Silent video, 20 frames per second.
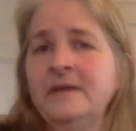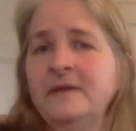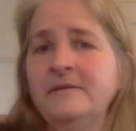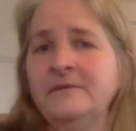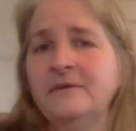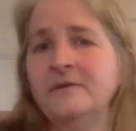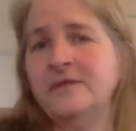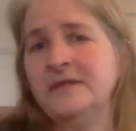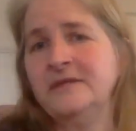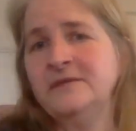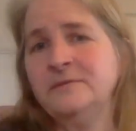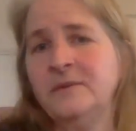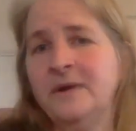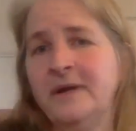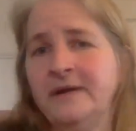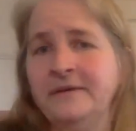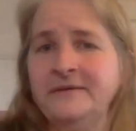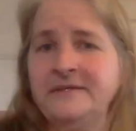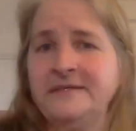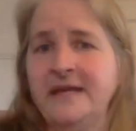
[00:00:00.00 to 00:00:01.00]
So this
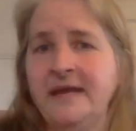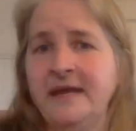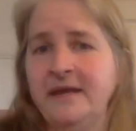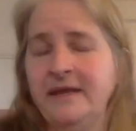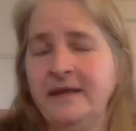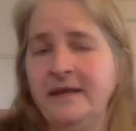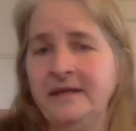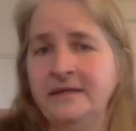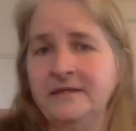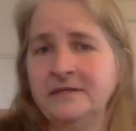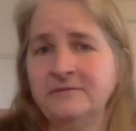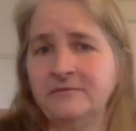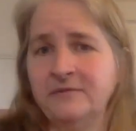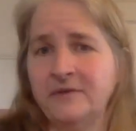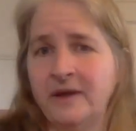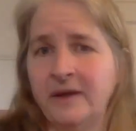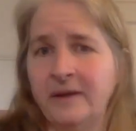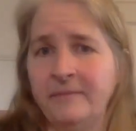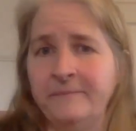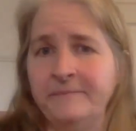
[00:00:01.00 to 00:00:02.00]
one, say, is
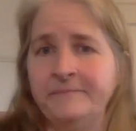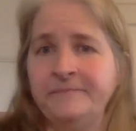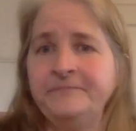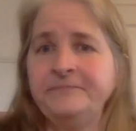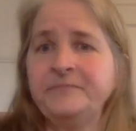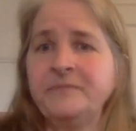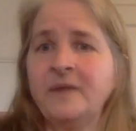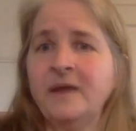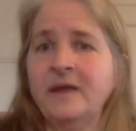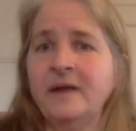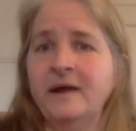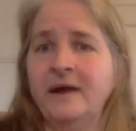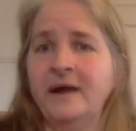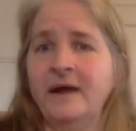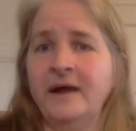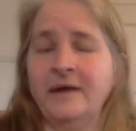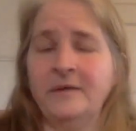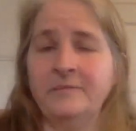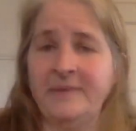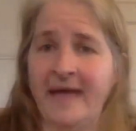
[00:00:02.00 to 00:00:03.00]
from
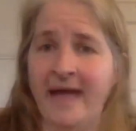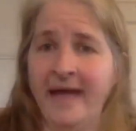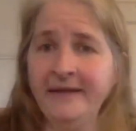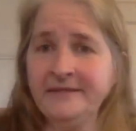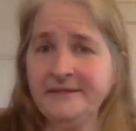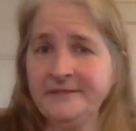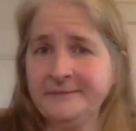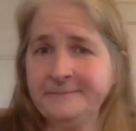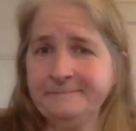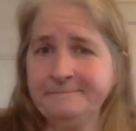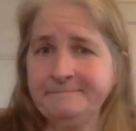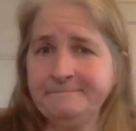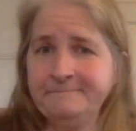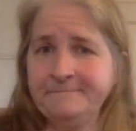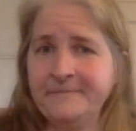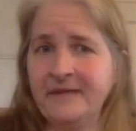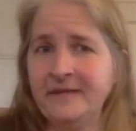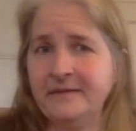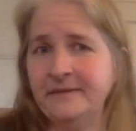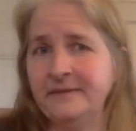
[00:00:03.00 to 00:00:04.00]
a bat,
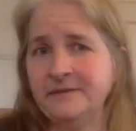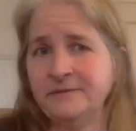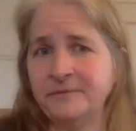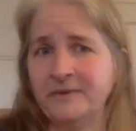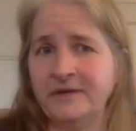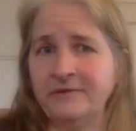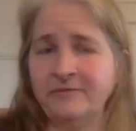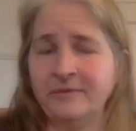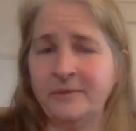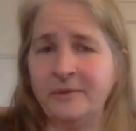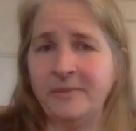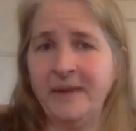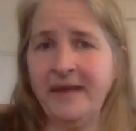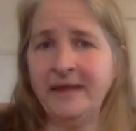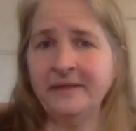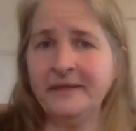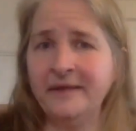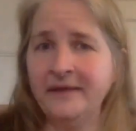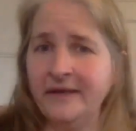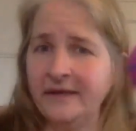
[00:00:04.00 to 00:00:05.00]
and this one from a
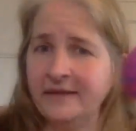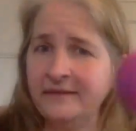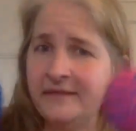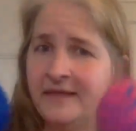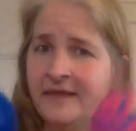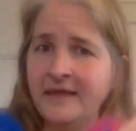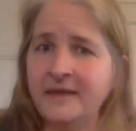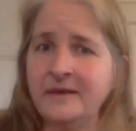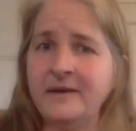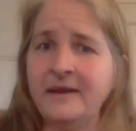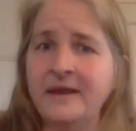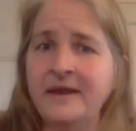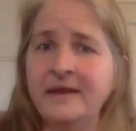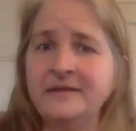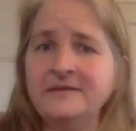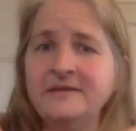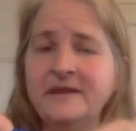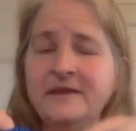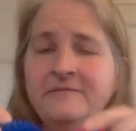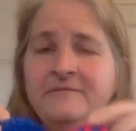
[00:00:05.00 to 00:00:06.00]
penguin.
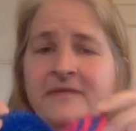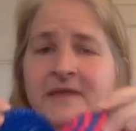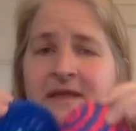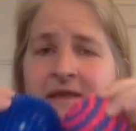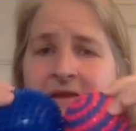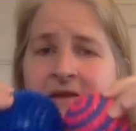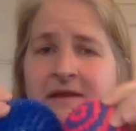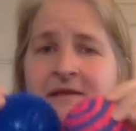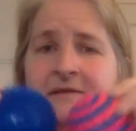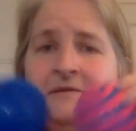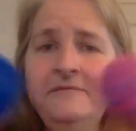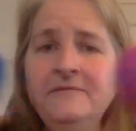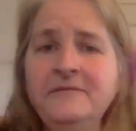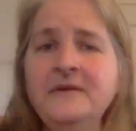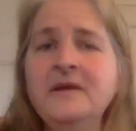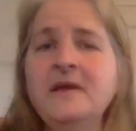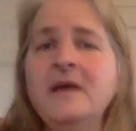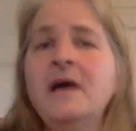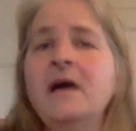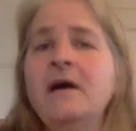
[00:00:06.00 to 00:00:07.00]
If
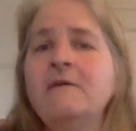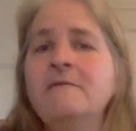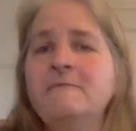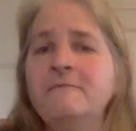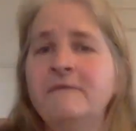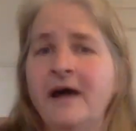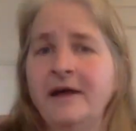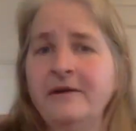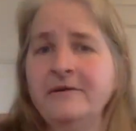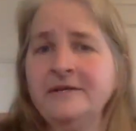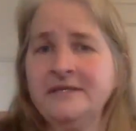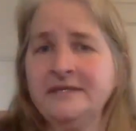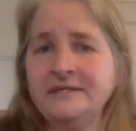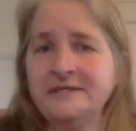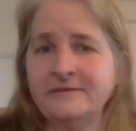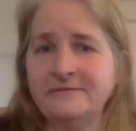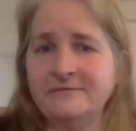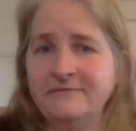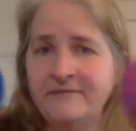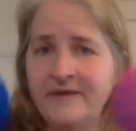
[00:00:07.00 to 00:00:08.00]
viruses
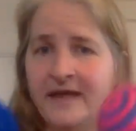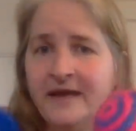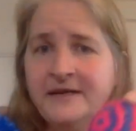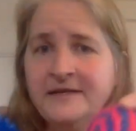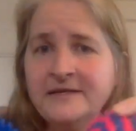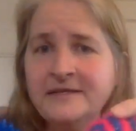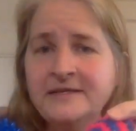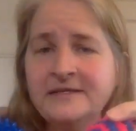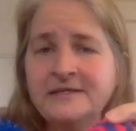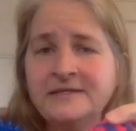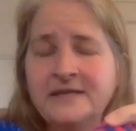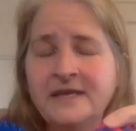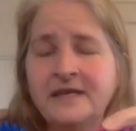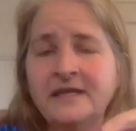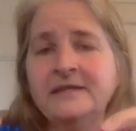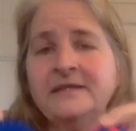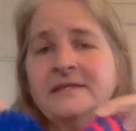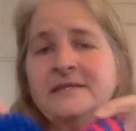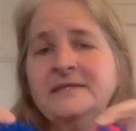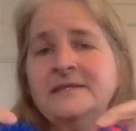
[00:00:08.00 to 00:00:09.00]
affect the cell
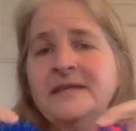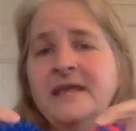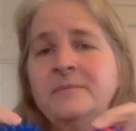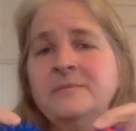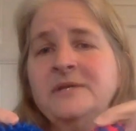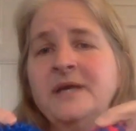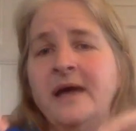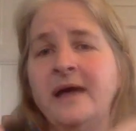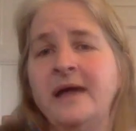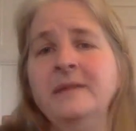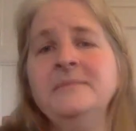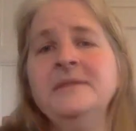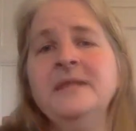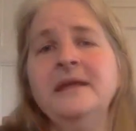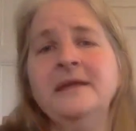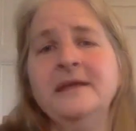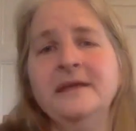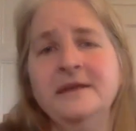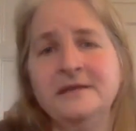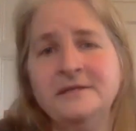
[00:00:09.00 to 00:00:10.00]
at the same time, they
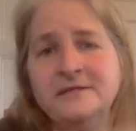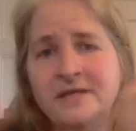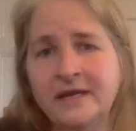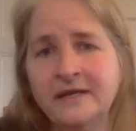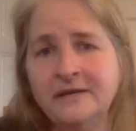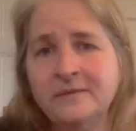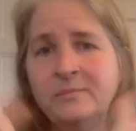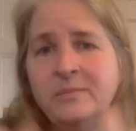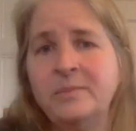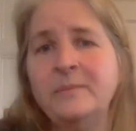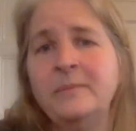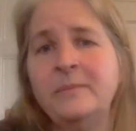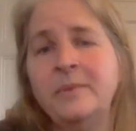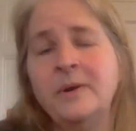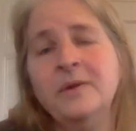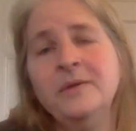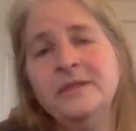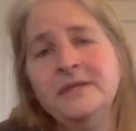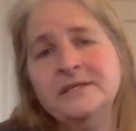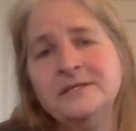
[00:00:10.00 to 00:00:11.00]
can
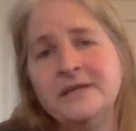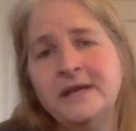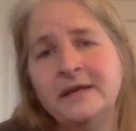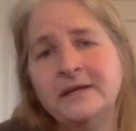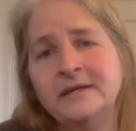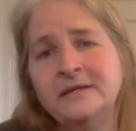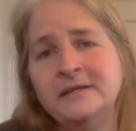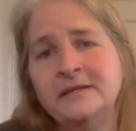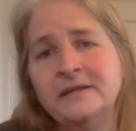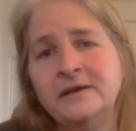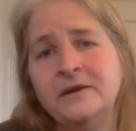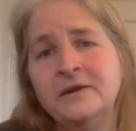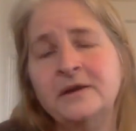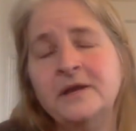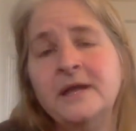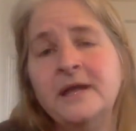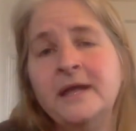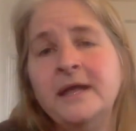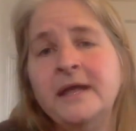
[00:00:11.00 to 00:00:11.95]
both inject their